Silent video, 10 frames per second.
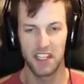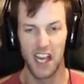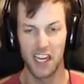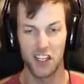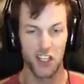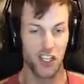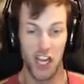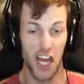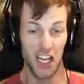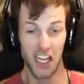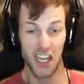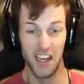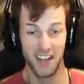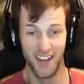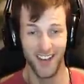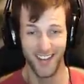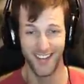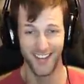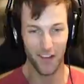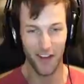like jelly?
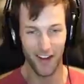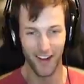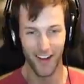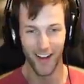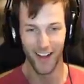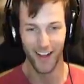Come here.